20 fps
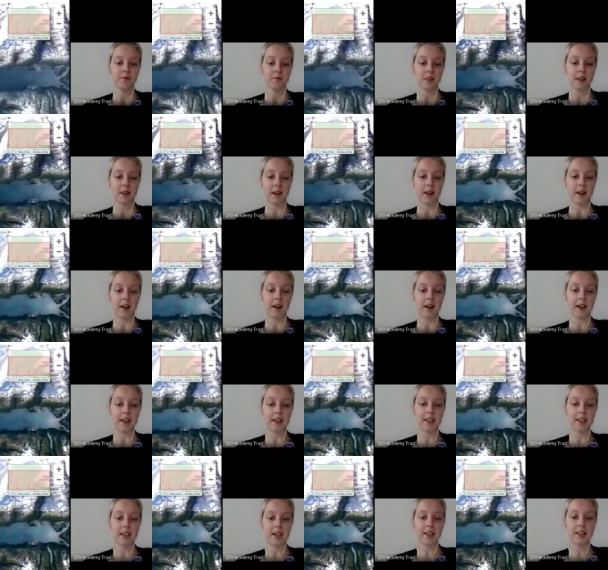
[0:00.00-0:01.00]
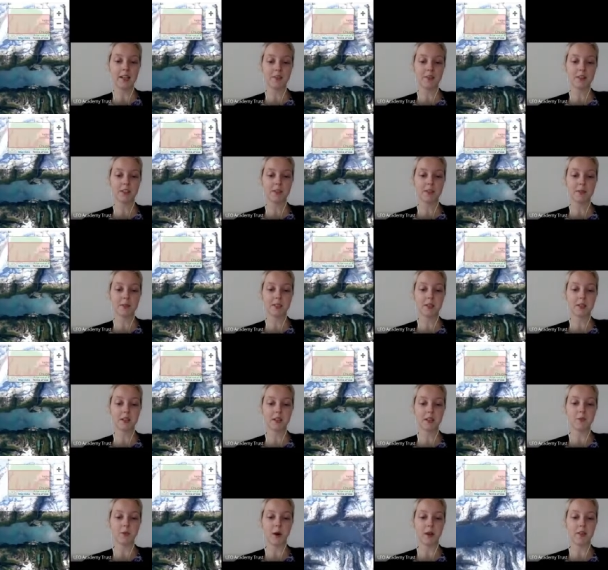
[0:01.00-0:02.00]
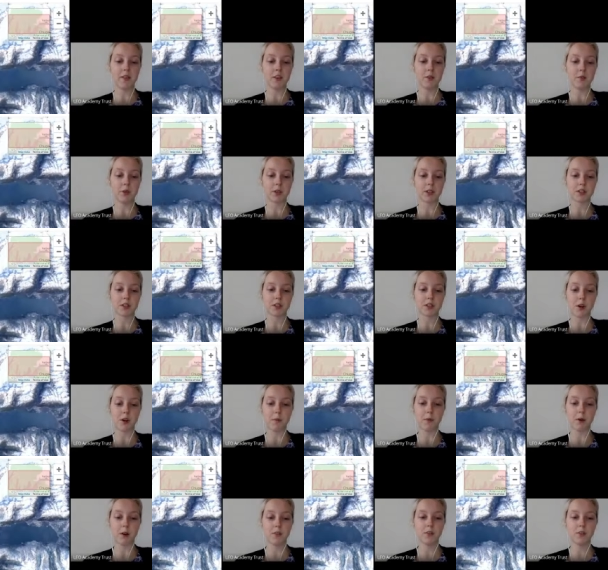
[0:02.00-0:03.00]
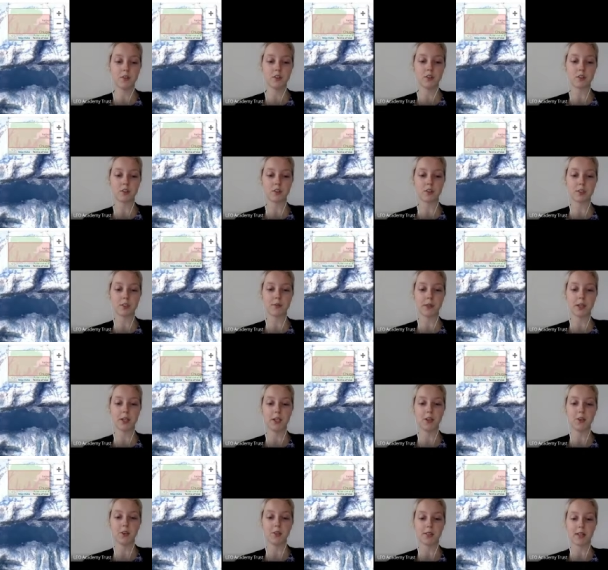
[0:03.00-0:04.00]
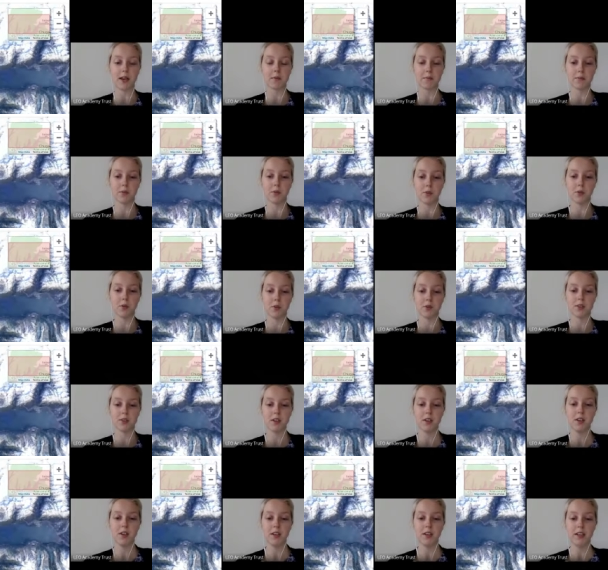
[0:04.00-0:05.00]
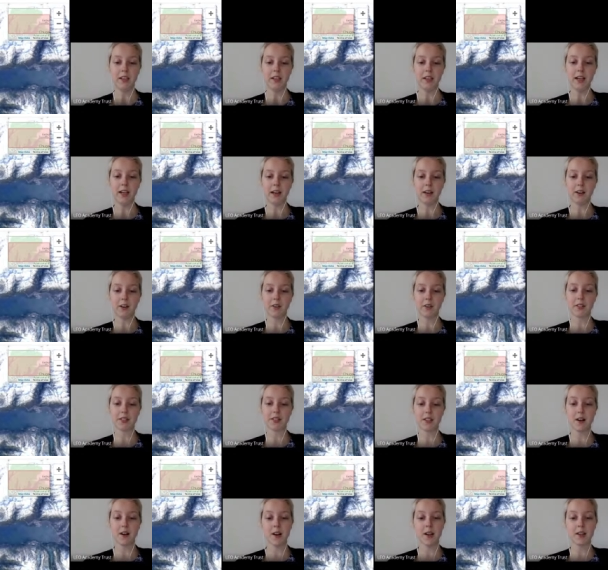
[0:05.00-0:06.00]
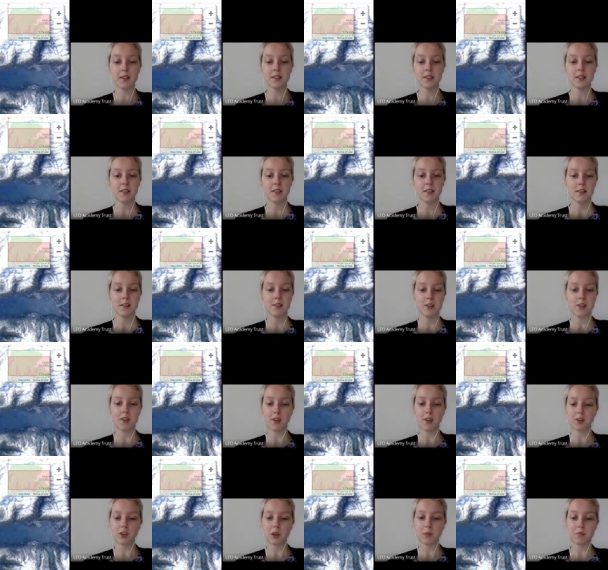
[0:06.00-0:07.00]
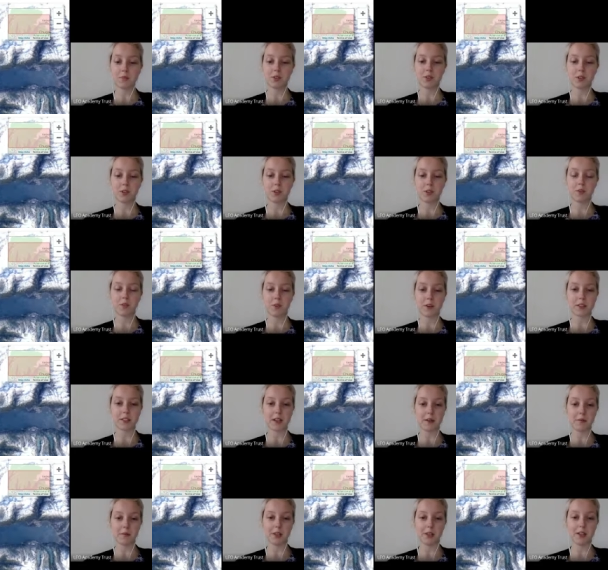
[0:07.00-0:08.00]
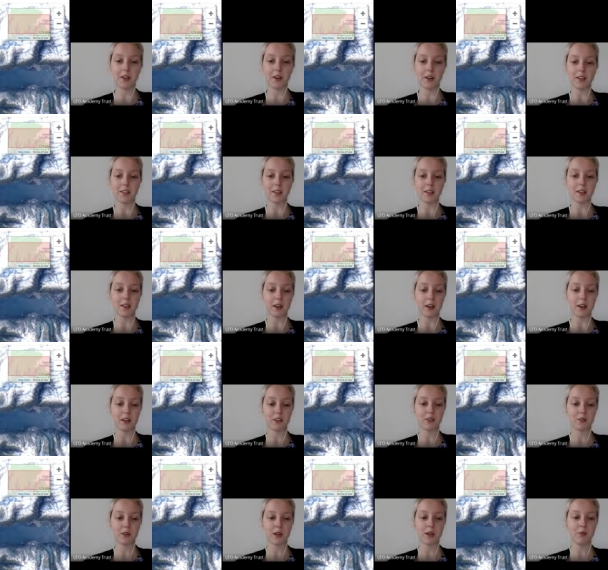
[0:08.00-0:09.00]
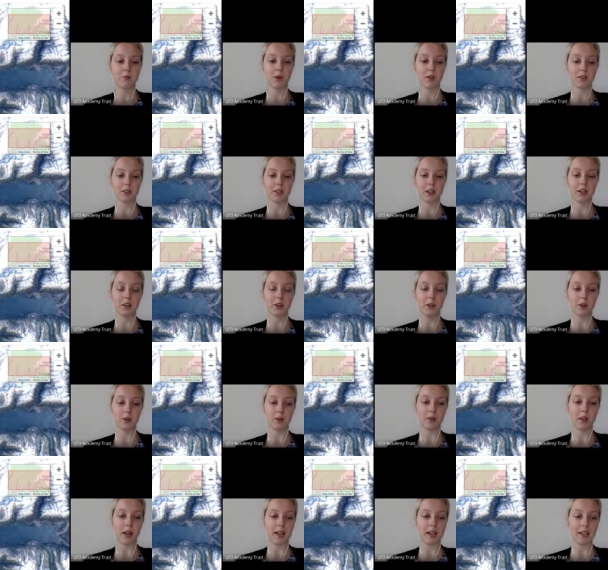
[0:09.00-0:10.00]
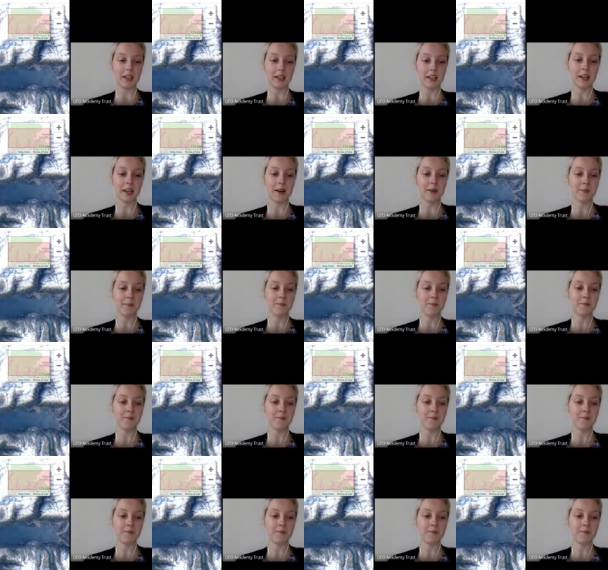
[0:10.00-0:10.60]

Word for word: Uh, and again, if there's a particular one that you want to stop on, you just simply use that pause here on the side. So you can jump to, for example, in 1993, what did it look like here?